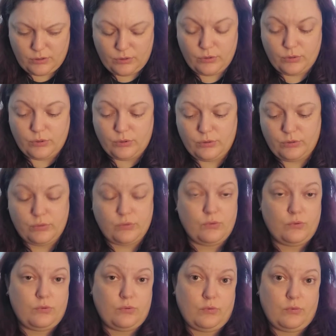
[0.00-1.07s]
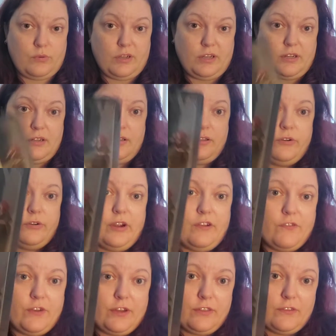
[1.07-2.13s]
Ooh, got a little
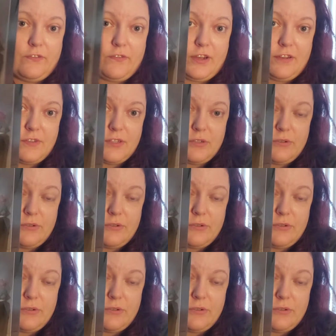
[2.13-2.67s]
graphic in the 5 of